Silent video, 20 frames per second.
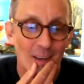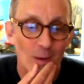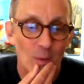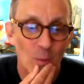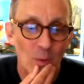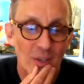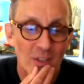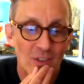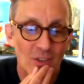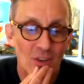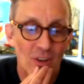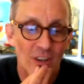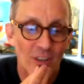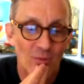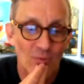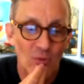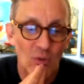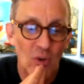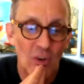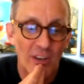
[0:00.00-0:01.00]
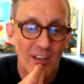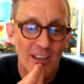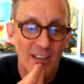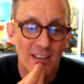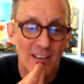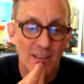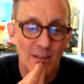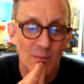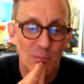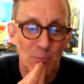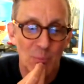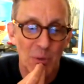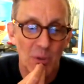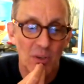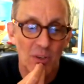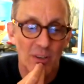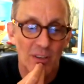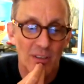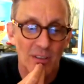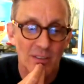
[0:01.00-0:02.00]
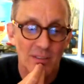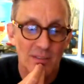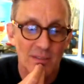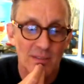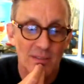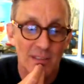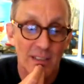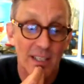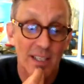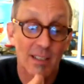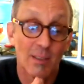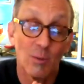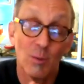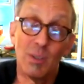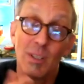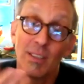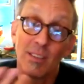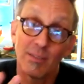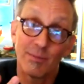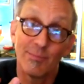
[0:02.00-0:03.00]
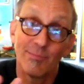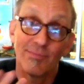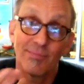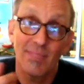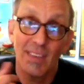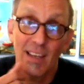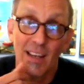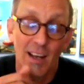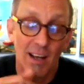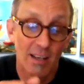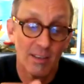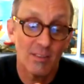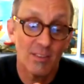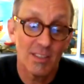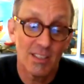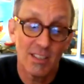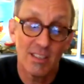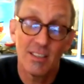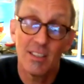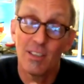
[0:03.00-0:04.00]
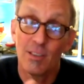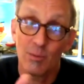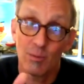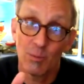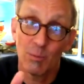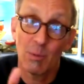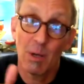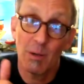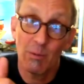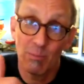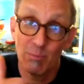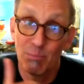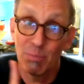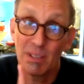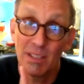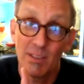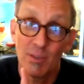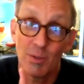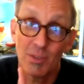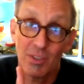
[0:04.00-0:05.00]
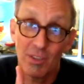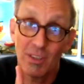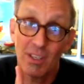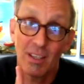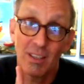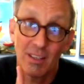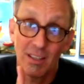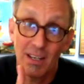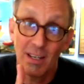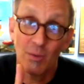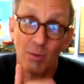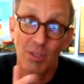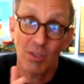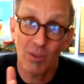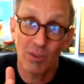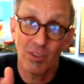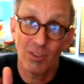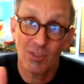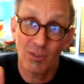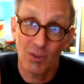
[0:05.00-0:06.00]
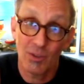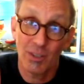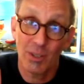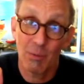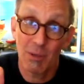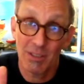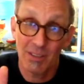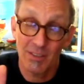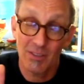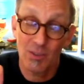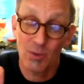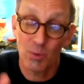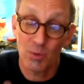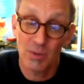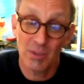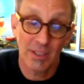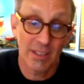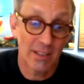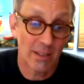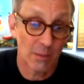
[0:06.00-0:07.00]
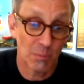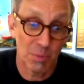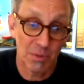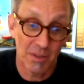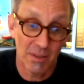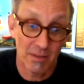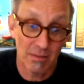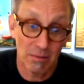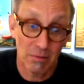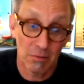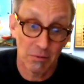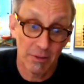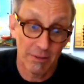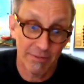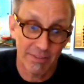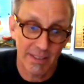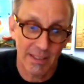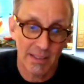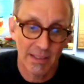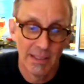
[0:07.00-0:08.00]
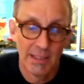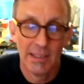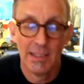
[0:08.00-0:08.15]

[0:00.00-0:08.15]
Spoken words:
Once saw a frog eat a bird. Yeah, well, I did tell Belinda was here the other day. We told the story about the squirrel eating a bird. Horrific.